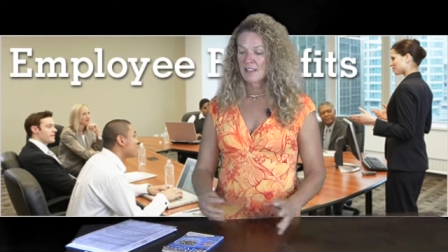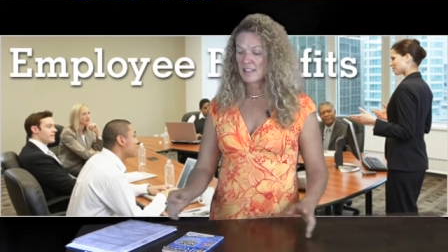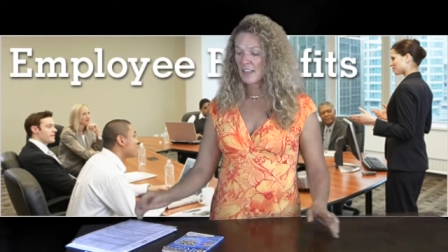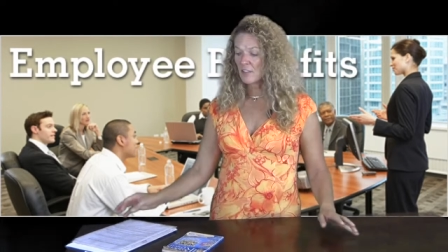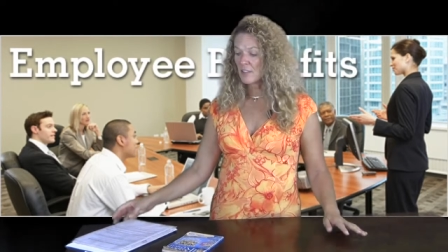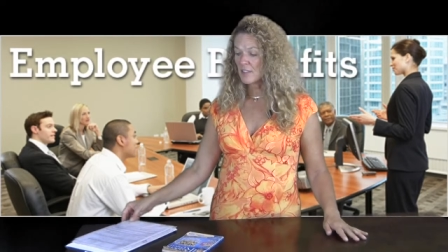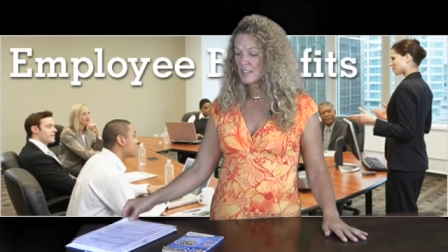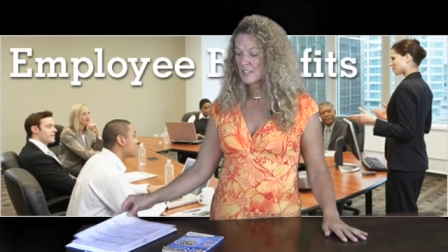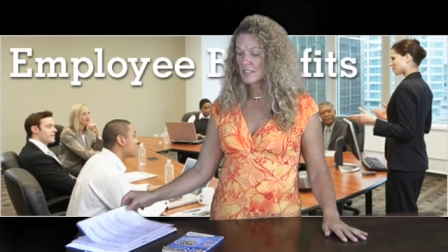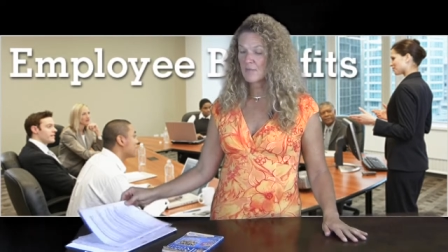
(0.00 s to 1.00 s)
The other
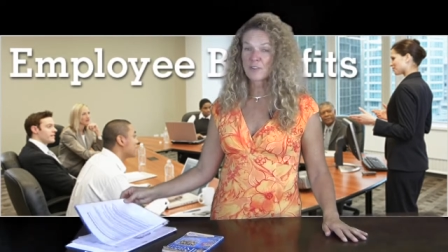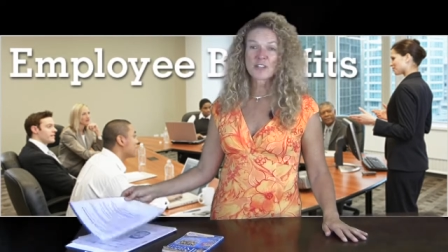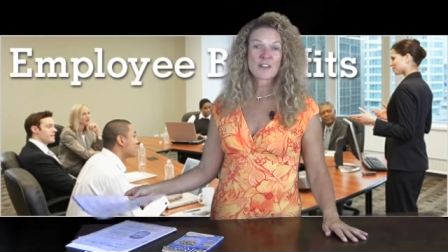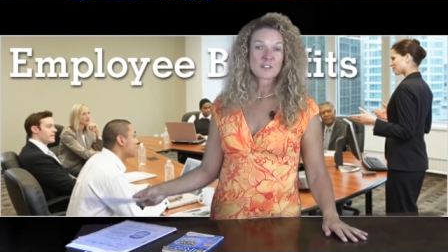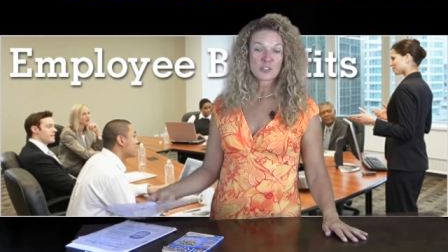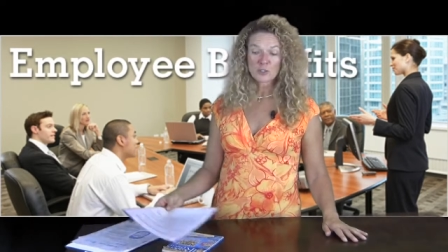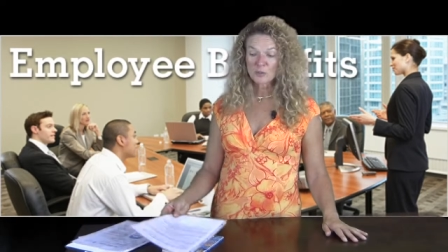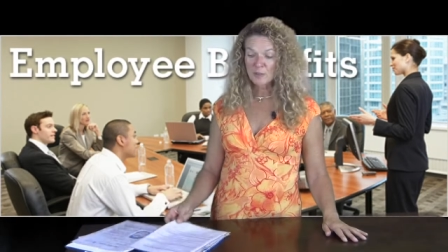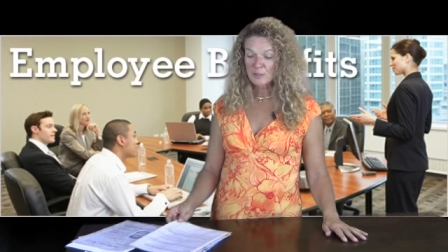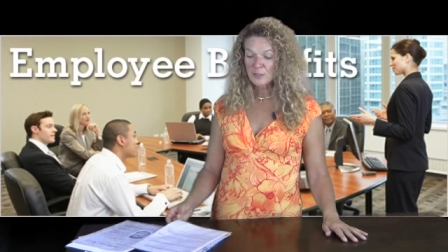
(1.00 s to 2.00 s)
thing is for character and
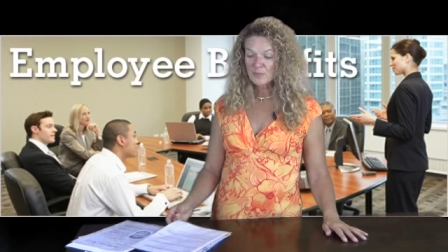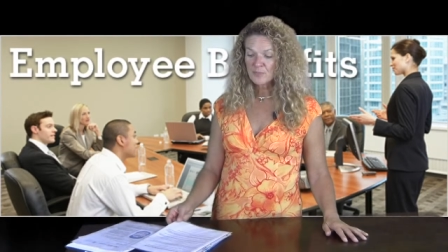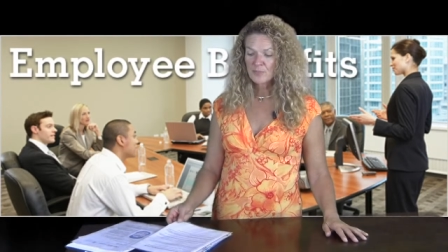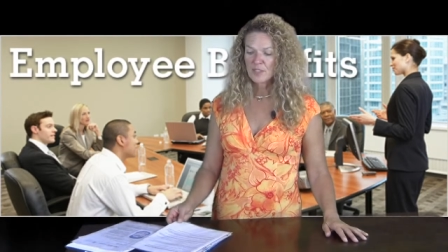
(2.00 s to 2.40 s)
criminal.